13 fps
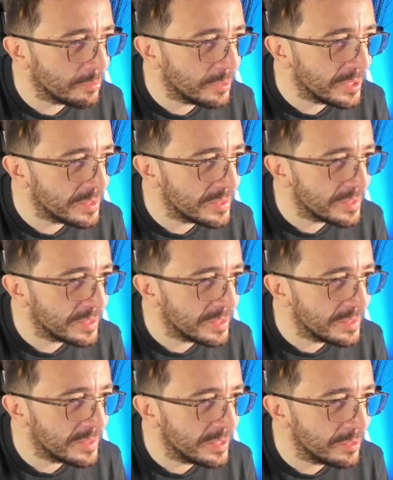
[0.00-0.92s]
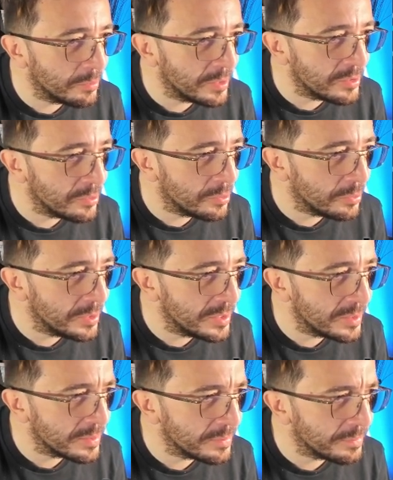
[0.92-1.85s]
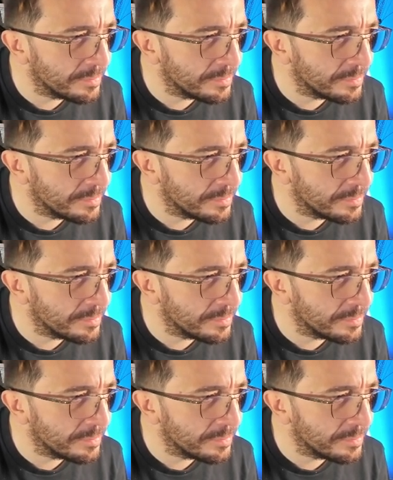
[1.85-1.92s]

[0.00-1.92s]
Wait, is there a way to do it?